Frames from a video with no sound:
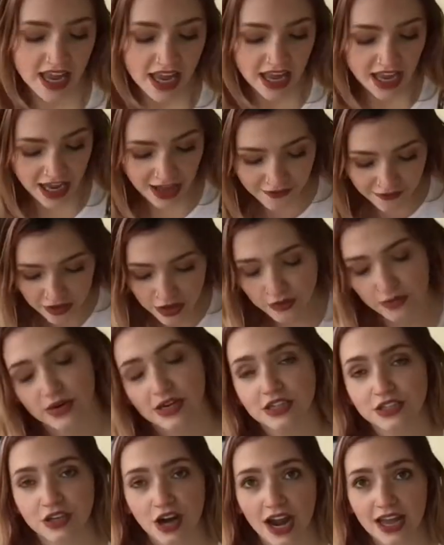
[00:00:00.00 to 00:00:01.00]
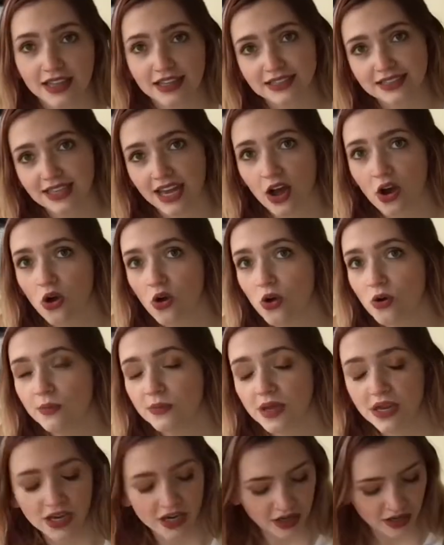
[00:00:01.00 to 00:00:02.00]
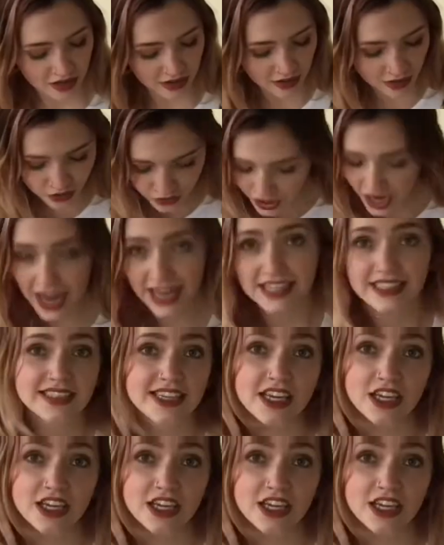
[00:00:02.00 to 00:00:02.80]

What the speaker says: If you want to try this at home, great.